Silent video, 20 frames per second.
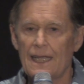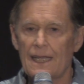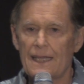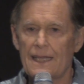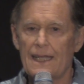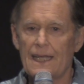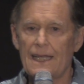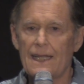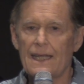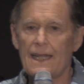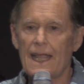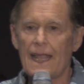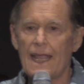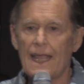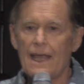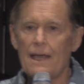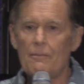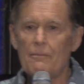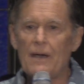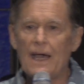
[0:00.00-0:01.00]
then
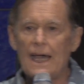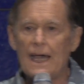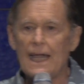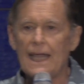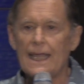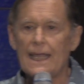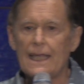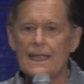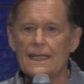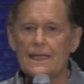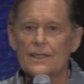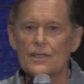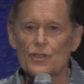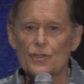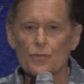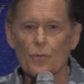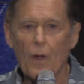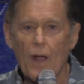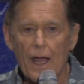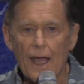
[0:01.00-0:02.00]
am I
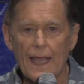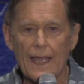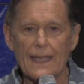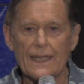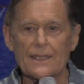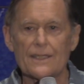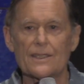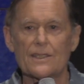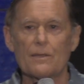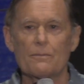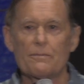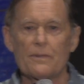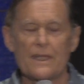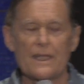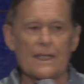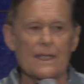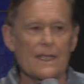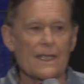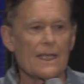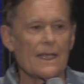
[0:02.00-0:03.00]
trying to
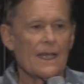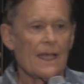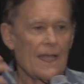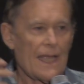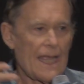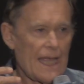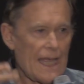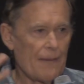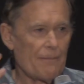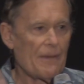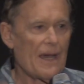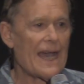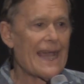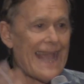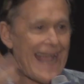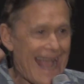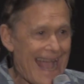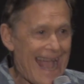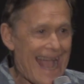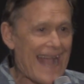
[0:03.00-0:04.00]
be, am
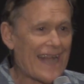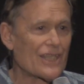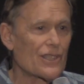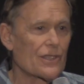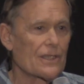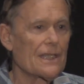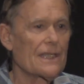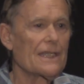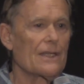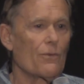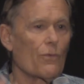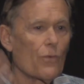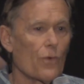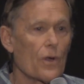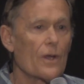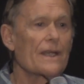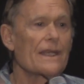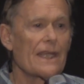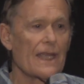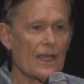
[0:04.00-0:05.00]
I actually
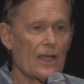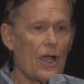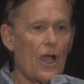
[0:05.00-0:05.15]
working